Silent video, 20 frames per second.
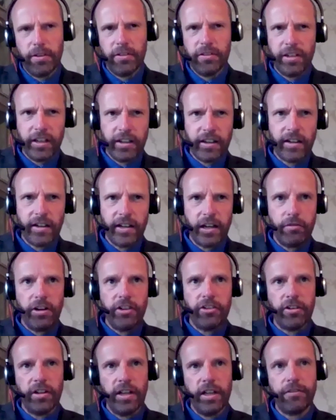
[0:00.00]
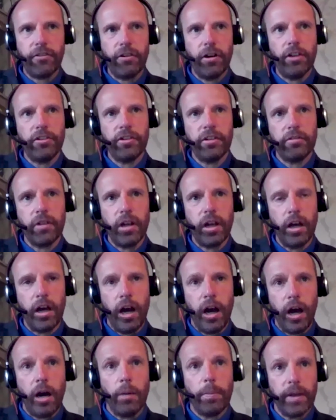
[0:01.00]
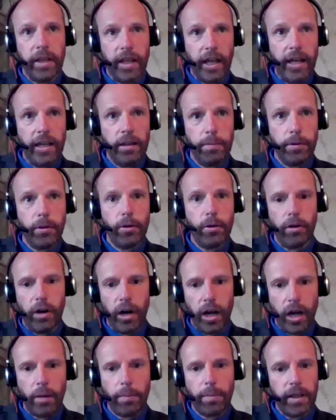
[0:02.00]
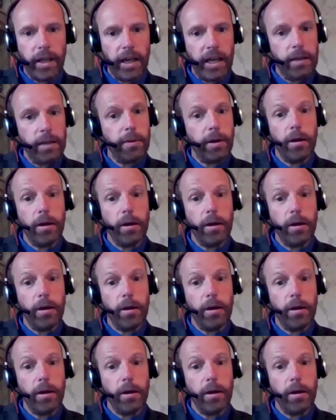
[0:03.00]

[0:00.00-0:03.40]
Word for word: particularly originally for us RPA, pure RPA,